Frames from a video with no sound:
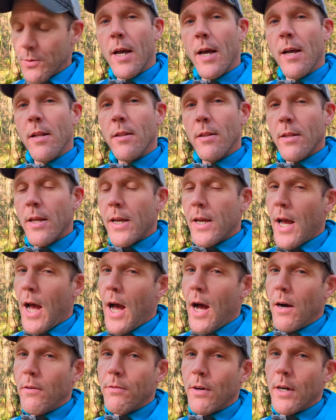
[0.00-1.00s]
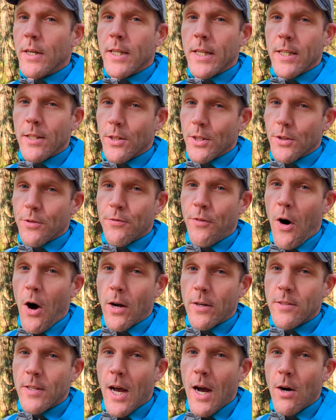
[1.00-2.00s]
Then they have an English
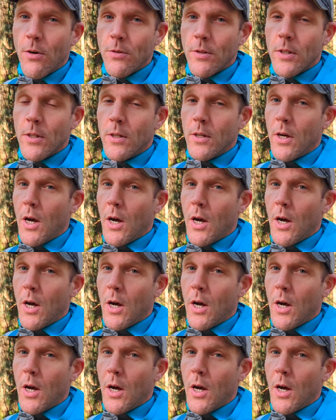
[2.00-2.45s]
foxhound,